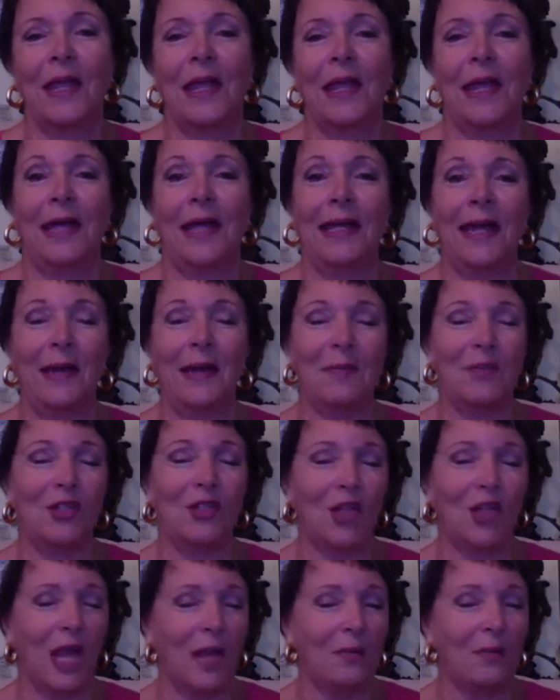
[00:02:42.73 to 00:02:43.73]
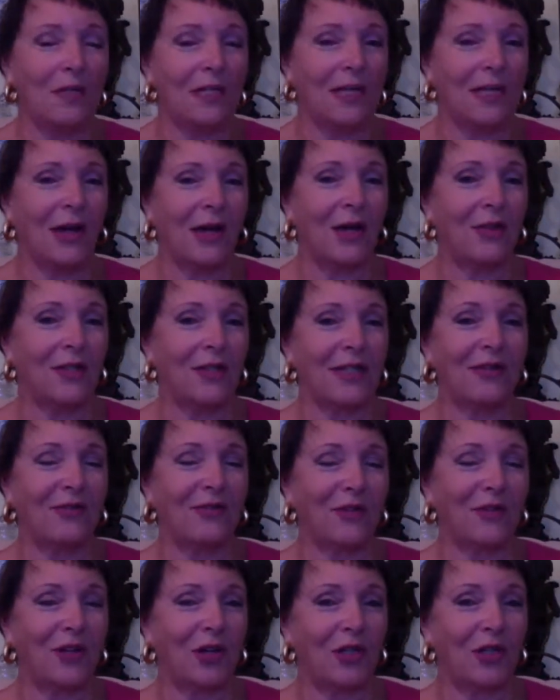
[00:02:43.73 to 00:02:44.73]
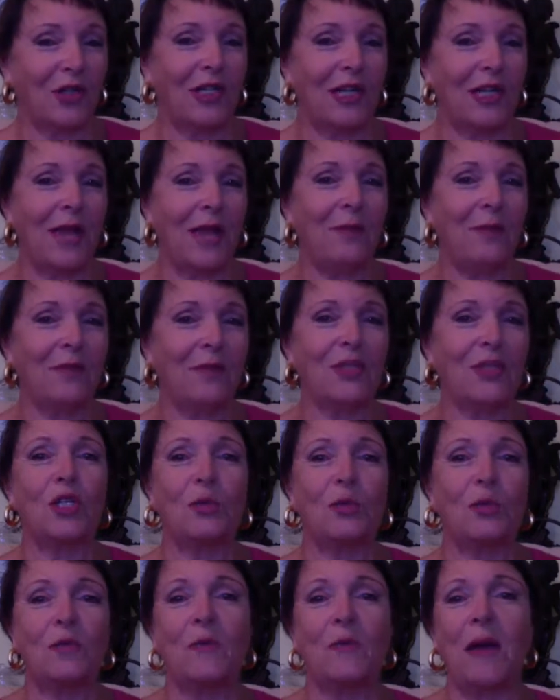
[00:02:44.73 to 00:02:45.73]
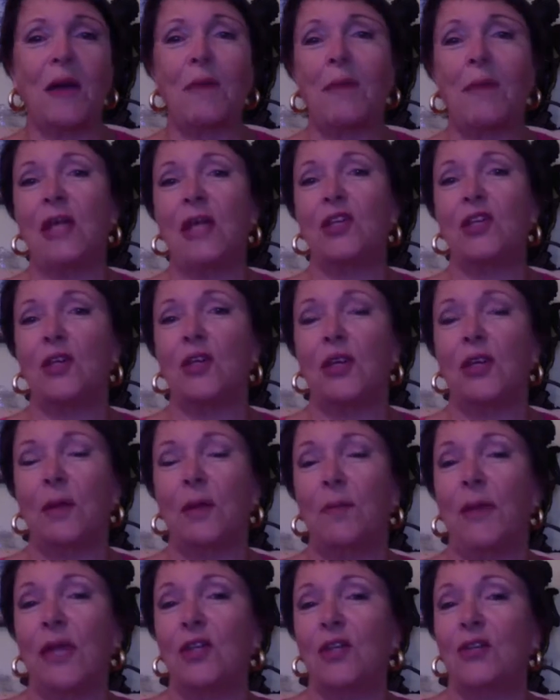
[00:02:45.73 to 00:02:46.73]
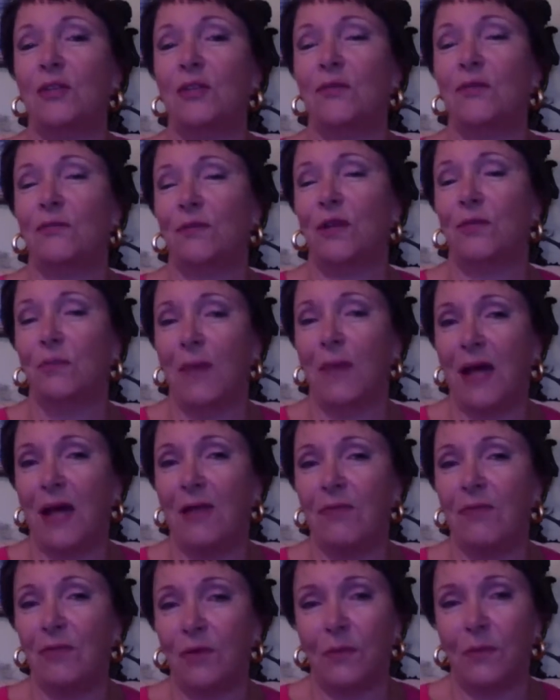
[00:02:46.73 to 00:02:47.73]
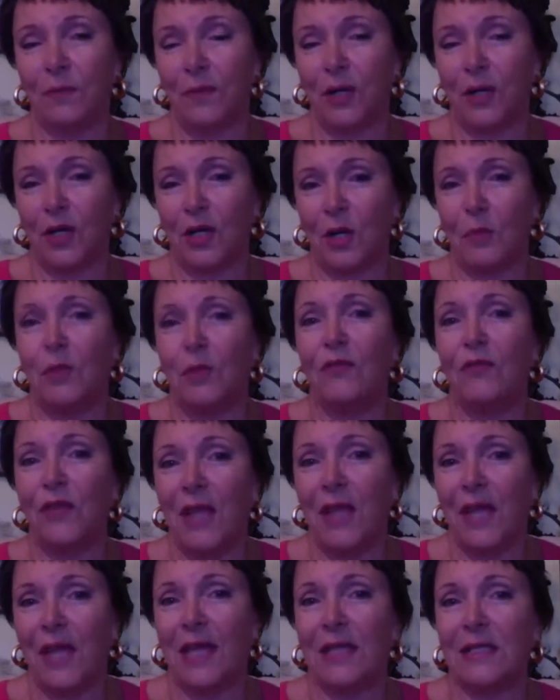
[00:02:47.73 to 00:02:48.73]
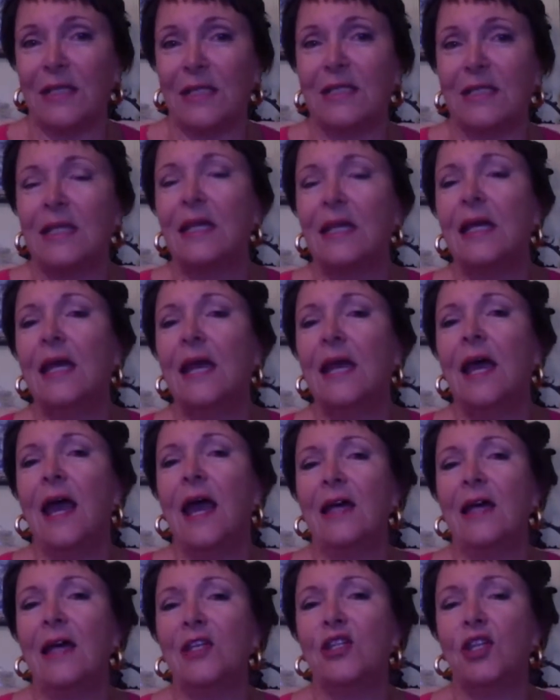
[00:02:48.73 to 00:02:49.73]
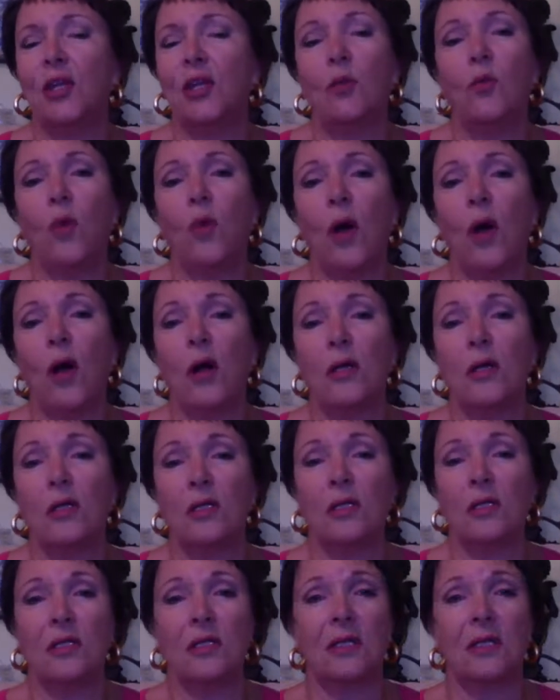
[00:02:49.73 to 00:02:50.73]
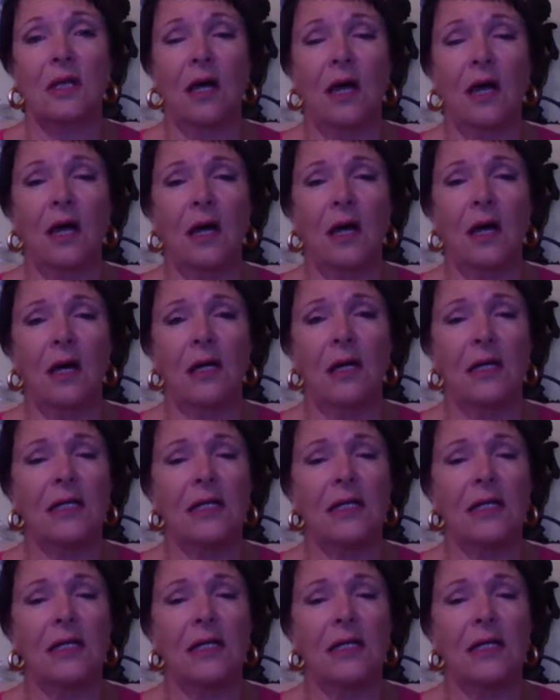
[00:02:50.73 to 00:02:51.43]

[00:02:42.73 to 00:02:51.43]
and I'm ashamed to tell you that I've forgotten her name, but she was my patient of mine for a couple of years. She was, I